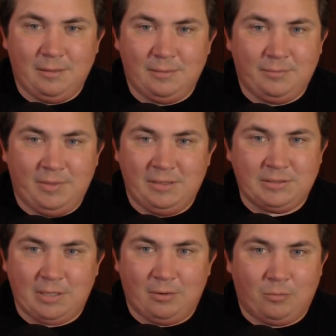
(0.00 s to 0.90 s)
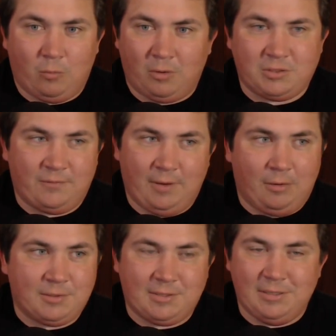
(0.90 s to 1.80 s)
the installer works
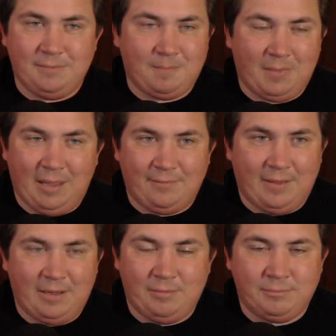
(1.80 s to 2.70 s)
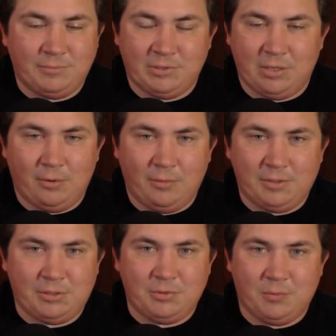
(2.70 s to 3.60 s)
flawlessly. I've had zero
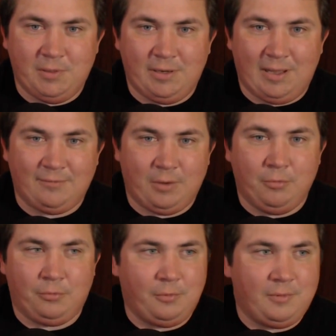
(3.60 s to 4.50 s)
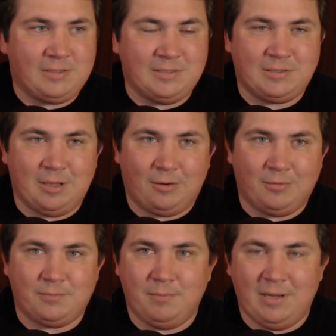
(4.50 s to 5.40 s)
issues with it. I've gone through this
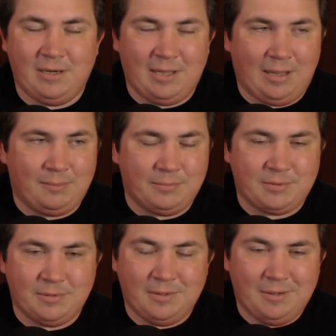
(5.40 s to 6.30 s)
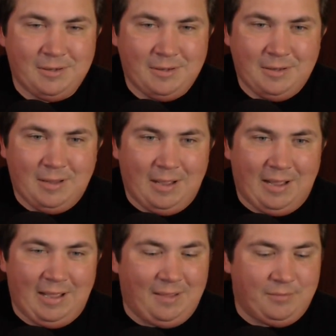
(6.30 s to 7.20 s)
installer many times.
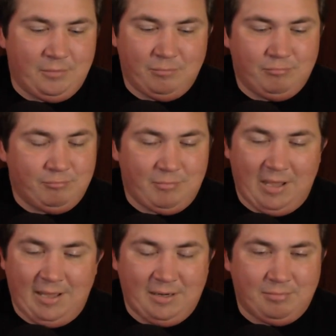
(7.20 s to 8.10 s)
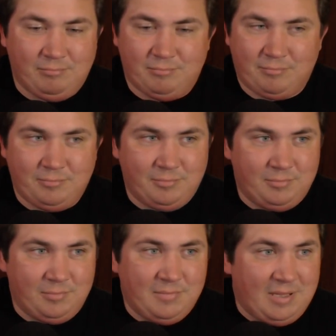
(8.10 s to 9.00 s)
I haven't had
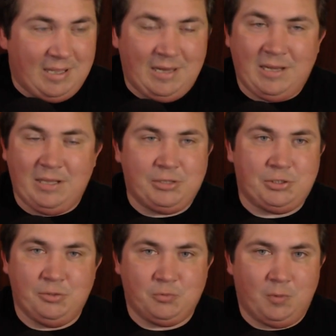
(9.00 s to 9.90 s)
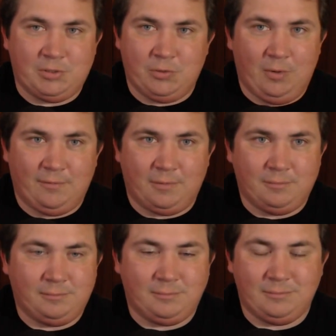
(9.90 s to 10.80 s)
any issues whatsoever.
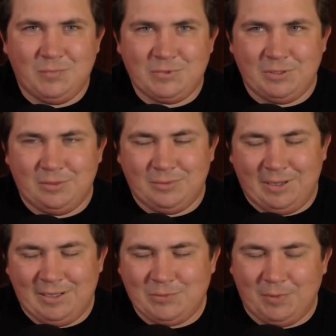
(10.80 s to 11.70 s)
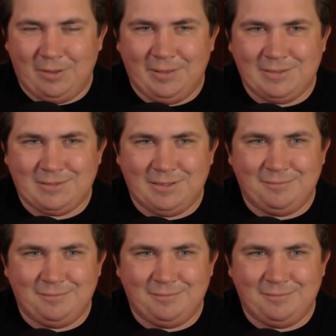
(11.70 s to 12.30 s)
So I guess with all that said,